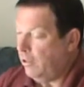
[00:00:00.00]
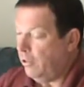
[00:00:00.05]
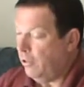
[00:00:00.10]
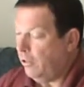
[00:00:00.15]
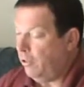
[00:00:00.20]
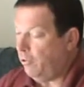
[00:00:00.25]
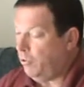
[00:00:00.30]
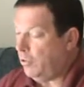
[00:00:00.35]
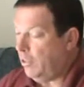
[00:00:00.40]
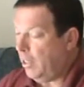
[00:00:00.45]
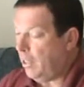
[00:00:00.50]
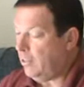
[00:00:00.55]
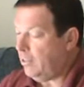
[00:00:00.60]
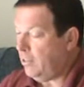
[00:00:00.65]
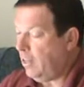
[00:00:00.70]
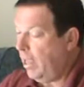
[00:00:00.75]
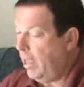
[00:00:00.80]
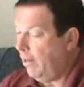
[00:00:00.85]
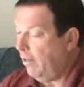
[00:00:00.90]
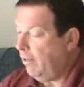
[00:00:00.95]
you stay
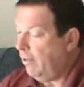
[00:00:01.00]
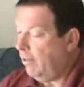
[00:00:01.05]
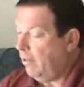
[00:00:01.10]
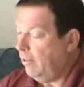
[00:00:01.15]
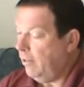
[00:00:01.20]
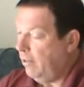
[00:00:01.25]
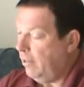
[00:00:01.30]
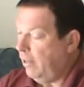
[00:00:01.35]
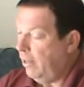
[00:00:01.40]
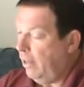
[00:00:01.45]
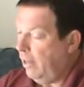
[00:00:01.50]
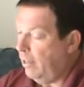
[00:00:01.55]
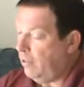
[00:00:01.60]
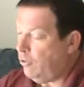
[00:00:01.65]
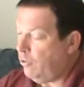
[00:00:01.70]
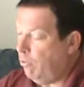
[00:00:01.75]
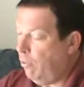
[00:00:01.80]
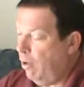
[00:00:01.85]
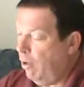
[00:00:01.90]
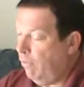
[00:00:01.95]
set at
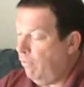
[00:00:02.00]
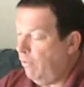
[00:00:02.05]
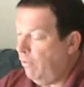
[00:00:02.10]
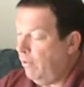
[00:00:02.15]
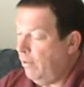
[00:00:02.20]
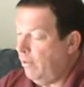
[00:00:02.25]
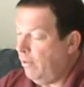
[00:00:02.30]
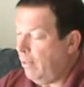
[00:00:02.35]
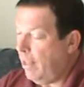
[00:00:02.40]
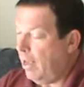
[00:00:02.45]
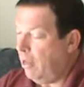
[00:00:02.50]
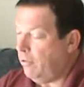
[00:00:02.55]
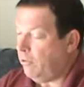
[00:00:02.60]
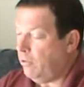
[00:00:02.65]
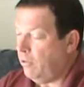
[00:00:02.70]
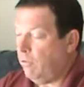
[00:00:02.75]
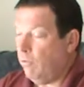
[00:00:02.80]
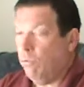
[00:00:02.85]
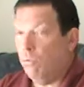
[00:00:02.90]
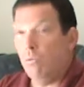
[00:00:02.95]

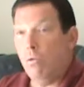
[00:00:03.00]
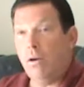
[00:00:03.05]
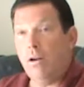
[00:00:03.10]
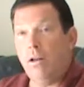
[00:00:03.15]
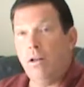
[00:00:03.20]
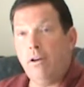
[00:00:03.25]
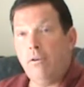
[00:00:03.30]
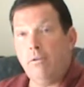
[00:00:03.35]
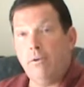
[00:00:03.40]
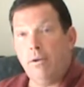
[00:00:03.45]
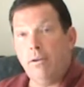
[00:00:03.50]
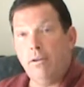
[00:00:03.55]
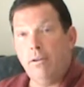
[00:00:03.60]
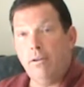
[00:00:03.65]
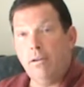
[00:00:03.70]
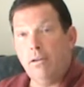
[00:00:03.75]
$12,100.